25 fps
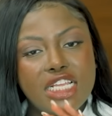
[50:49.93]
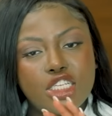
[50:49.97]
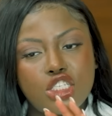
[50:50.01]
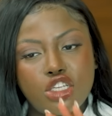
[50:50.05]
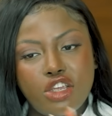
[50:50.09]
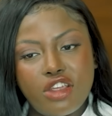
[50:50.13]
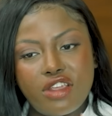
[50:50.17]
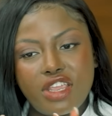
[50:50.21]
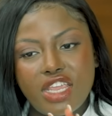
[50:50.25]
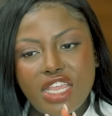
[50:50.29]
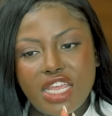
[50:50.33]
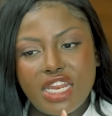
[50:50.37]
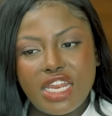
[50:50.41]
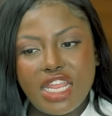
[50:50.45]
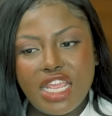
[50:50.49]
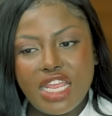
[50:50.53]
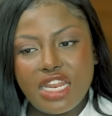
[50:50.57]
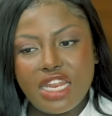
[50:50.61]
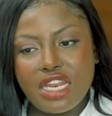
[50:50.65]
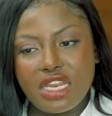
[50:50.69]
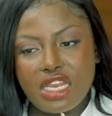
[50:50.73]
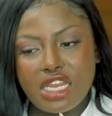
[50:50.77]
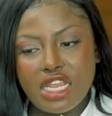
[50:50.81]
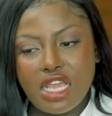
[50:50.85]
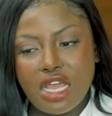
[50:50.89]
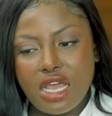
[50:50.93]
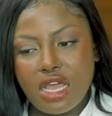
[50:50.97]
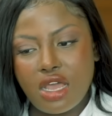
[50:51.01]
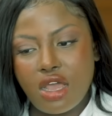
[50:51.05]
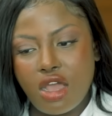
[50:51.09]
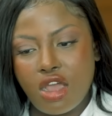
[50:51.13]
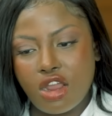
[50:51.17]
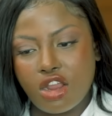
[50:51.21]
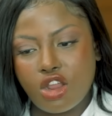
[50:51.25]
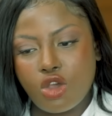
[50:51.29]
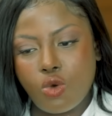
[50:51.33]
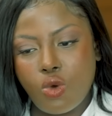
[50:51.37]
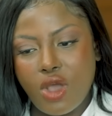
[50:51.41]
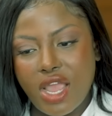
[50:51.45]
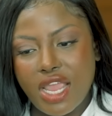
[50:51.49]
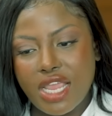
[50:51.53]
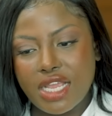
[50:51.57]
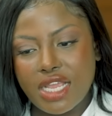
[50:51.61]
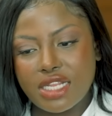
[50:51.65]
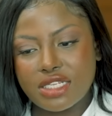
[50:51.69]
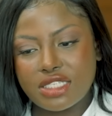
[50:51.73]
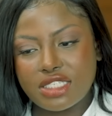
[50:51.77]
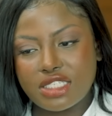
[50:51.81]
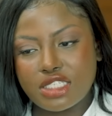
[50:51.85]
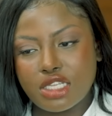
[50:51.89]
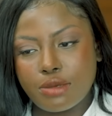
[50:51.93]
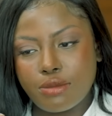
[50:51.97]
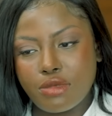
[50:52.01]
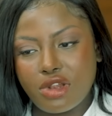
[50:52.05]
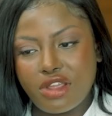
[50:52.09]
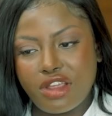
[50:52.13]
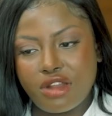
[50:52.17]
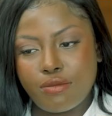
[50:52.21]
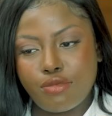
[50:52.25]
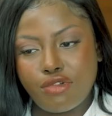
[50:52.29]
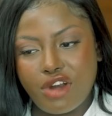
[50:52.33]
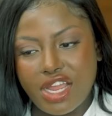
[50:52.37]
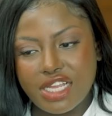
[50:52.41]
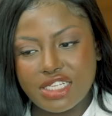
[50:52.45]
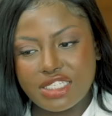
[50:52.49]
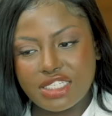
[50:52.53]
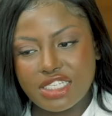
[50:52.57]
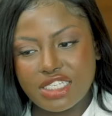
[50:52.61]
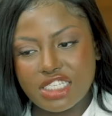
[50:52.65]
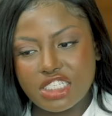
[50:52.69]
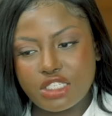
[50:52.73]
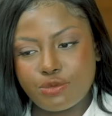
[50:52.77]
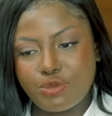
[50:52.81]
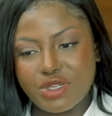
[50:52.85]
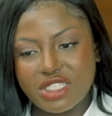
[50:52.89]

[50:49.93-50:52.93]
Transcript: Turkey and India are quite similar in prices,